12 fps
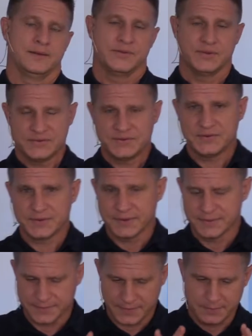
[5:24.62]
This is
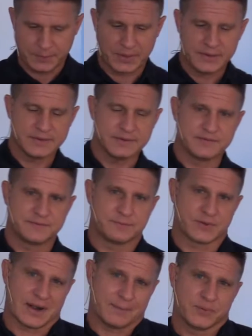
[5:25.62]
a part of
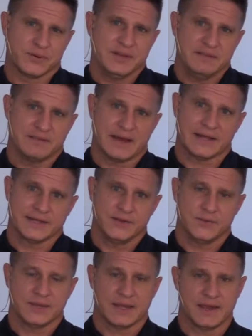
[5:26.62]
properly
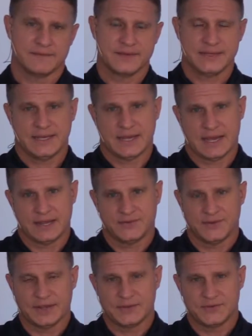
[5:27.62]
valuing heavenly
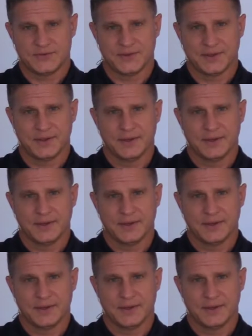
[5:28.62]
assets,